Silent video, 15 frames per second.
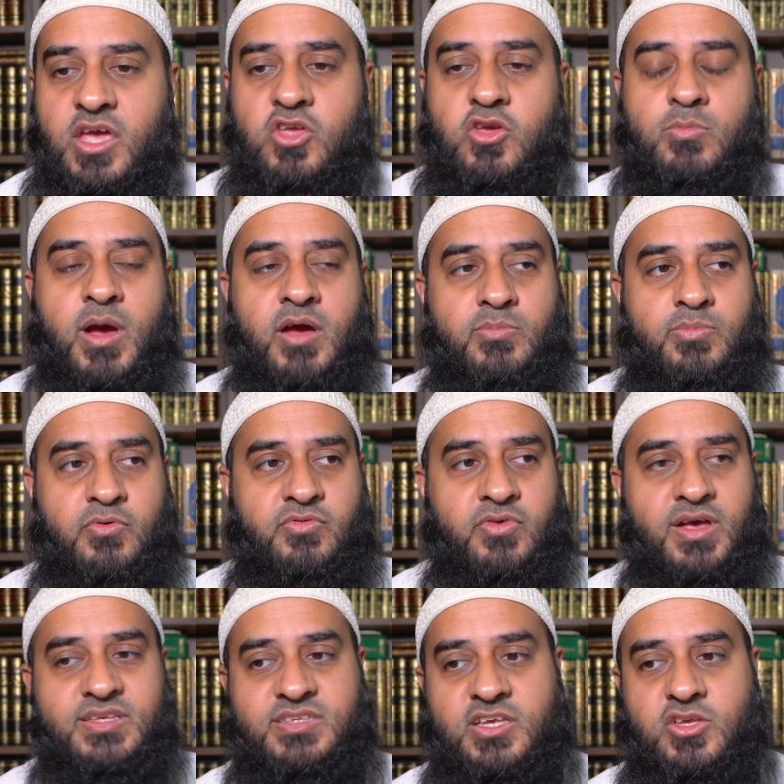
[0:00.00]
You might prefer
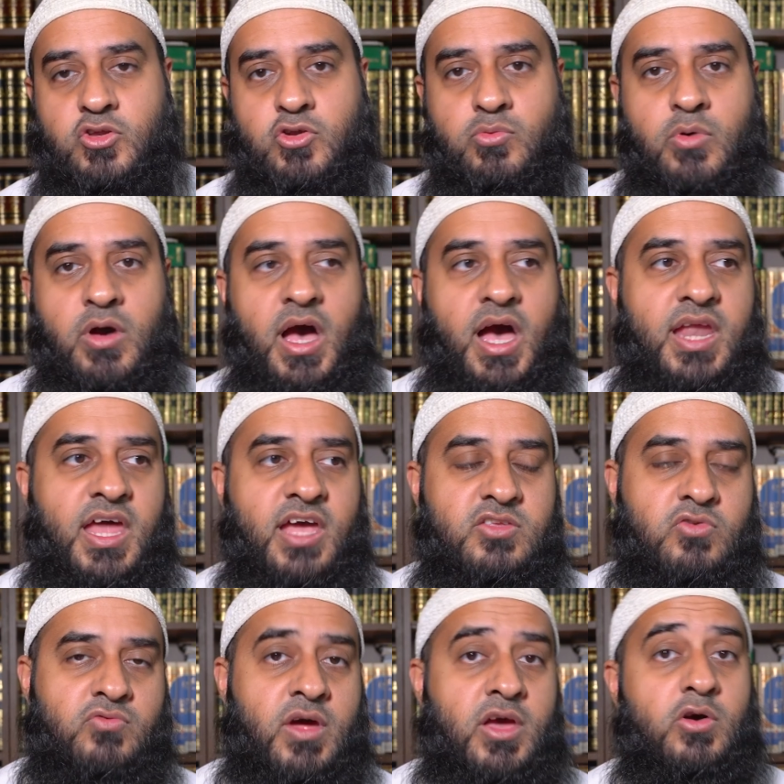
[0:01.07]
and say, you know what, I like
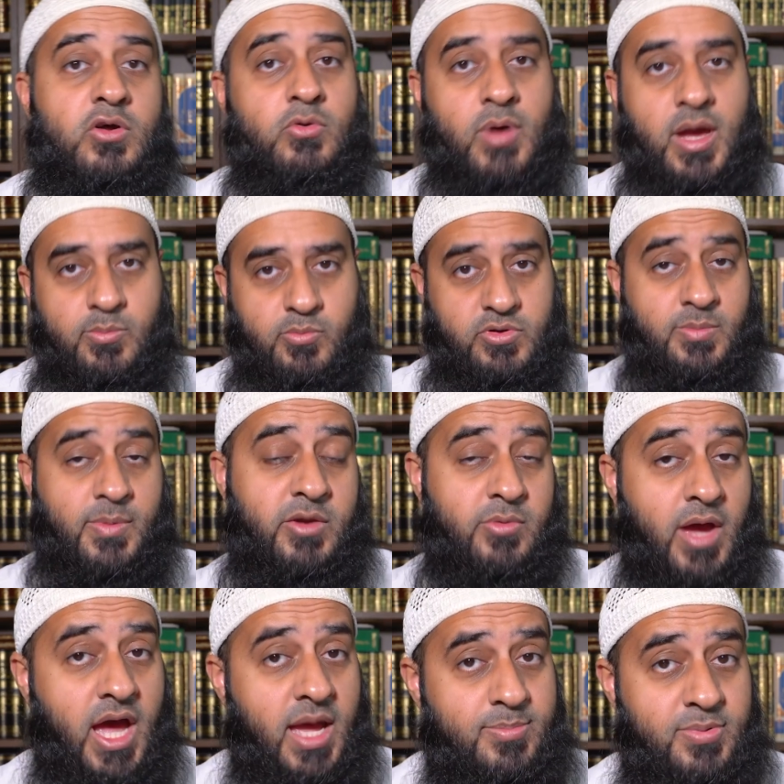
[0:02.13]
to write on a whiteboard. And by the
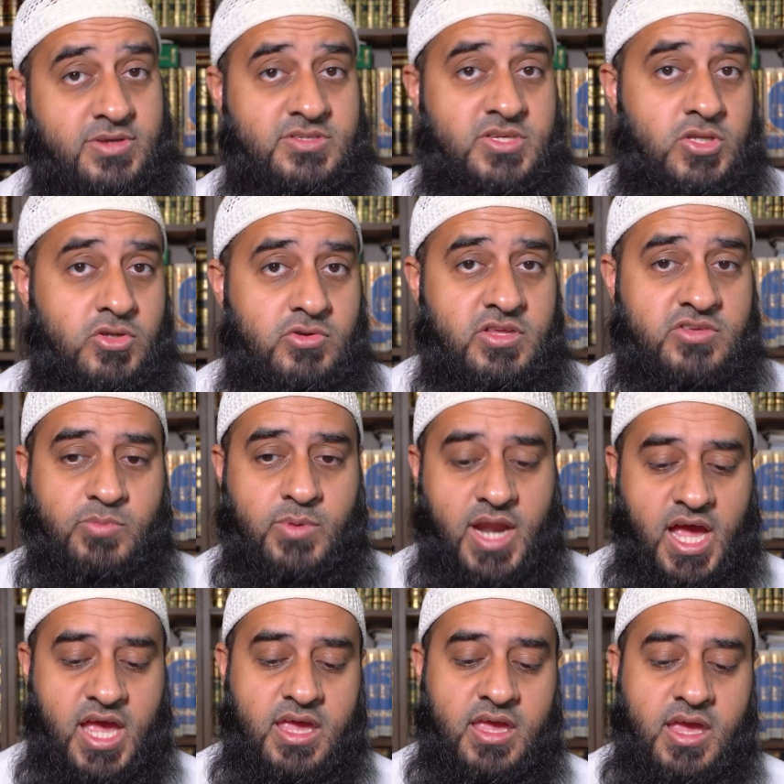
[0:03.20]
way, I personally do this. When
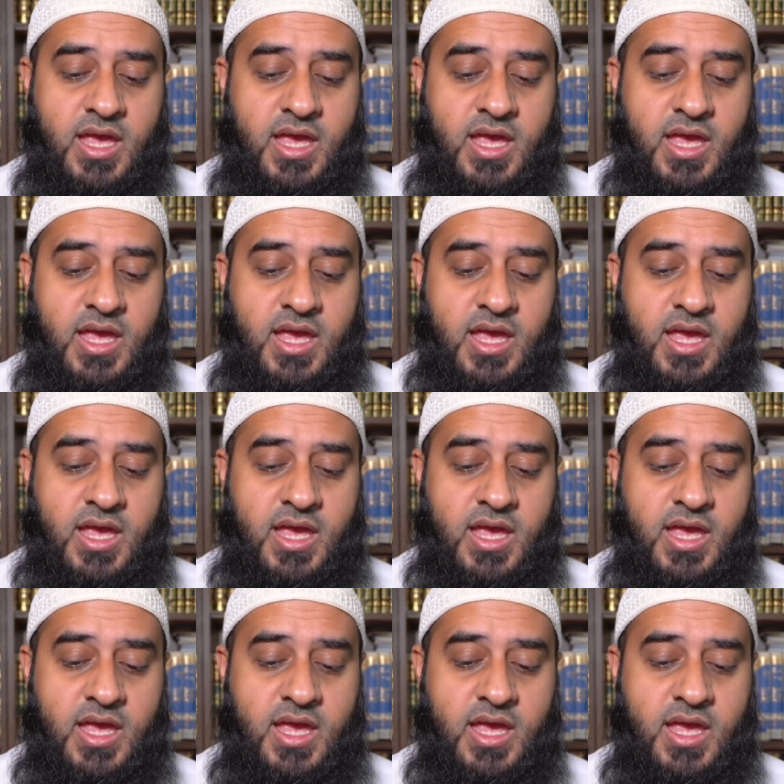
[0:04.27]
I